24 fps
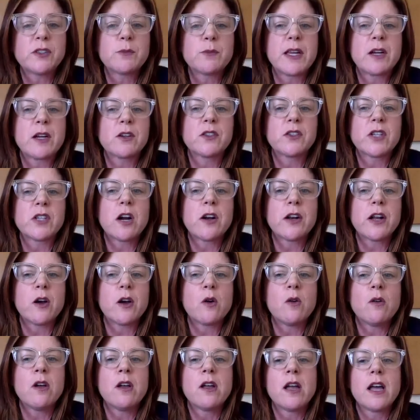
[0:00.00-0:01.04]
Mayor
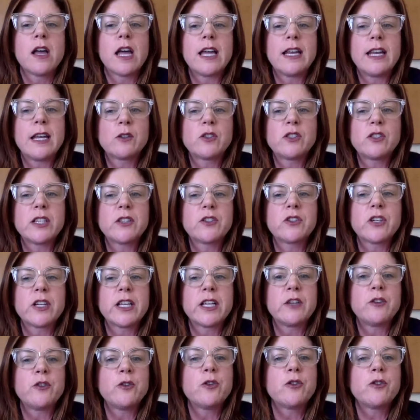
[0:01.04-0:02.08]
Sarno announced yesterday
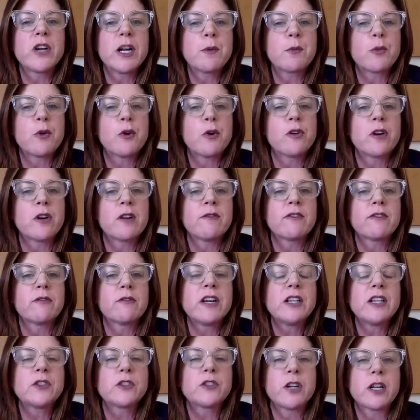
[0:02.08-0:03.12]
a new grant program for
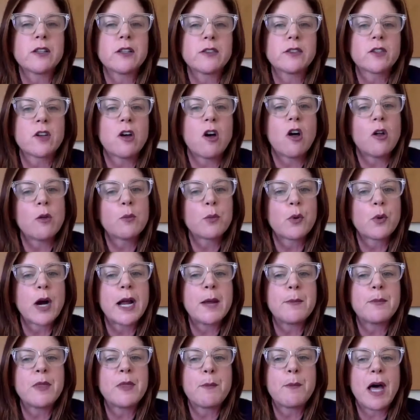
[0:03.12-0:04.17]
restaurants called
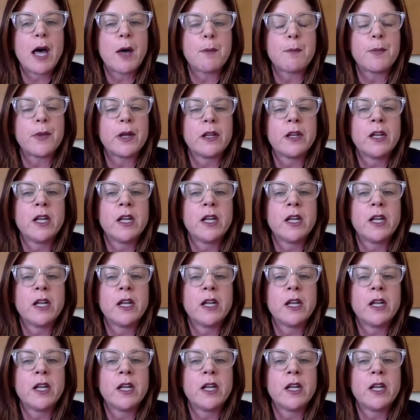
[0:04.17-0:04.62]
Prime the Pump,